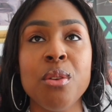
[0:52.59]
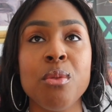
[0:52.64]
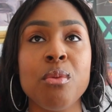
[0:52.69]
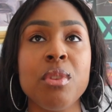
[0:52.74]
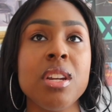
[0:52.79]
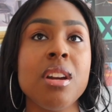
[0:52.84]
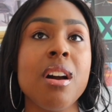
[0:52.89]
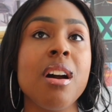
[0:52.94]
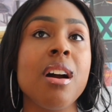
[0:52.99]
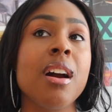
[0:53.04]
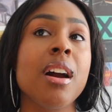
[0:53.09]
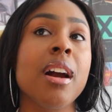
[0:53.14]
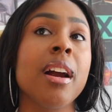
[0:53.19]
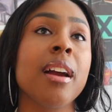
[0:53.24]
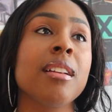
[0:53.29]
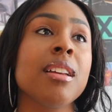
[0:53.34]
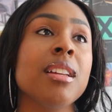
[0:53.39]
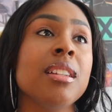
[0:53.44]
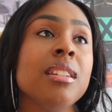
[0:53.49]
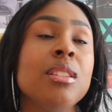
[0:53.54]
we
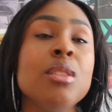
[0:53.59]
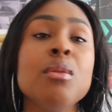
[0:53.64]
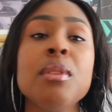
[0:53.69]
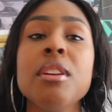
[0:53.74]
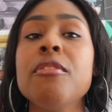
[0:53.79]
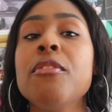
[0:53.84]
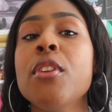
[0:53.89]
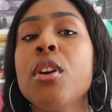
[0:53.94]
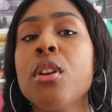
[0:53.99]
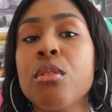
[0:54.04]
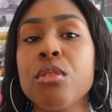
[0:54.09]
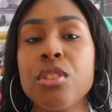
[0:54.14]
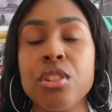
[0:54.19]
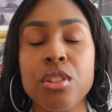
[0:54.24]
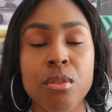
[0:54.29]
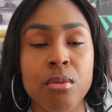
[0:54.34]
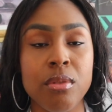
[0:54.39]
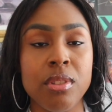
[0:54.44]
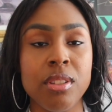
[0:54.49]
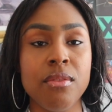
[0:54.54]
are doing photo
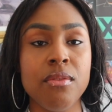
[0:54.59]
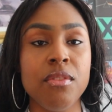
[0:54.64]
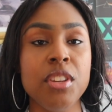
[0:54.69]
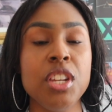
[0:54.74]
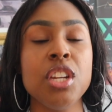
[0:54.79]
shoots and